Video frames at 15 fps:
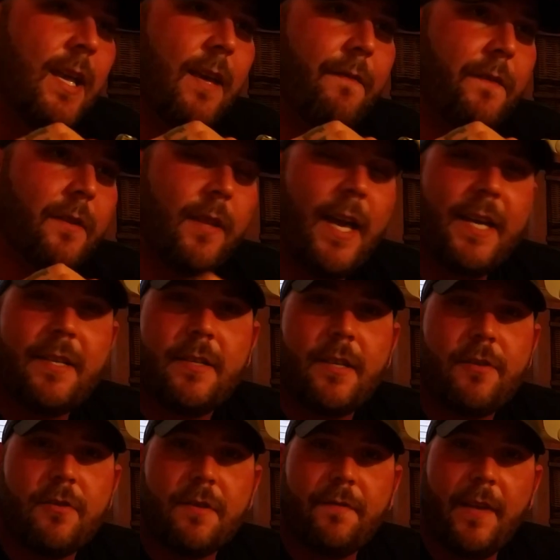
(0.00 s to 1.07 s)
If you like
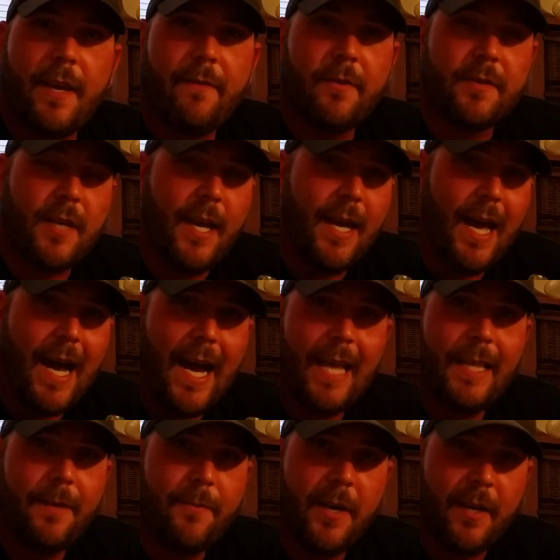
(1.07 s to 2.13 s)
citrus flavors, I
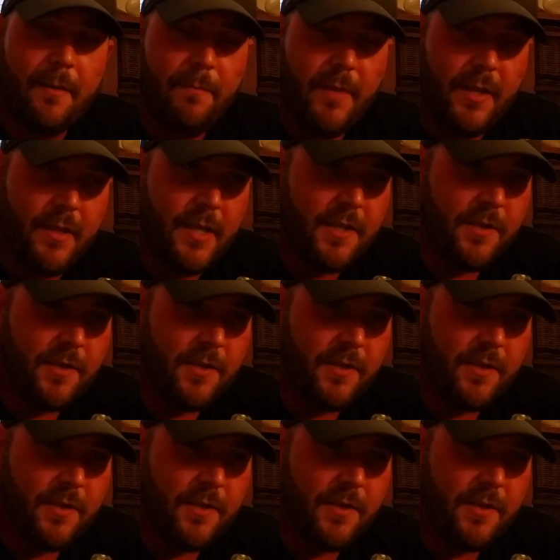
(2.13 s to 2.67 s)
highly recommend